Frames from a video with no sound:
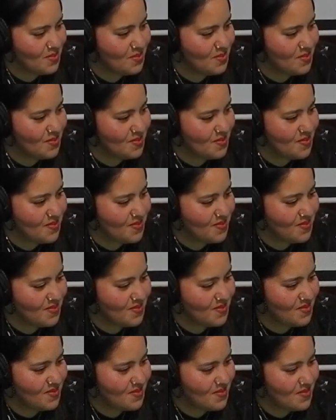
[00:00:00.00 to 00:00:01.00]

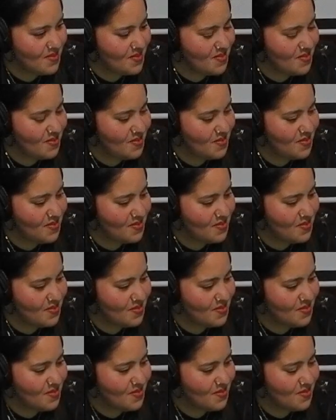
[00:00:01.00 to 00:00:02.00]

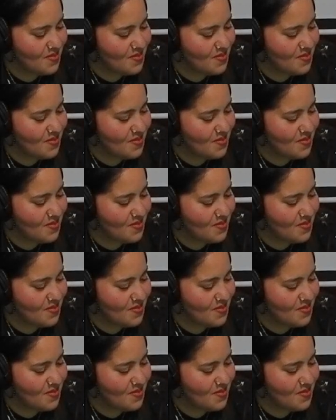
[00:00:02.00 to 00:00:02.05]
[no speech]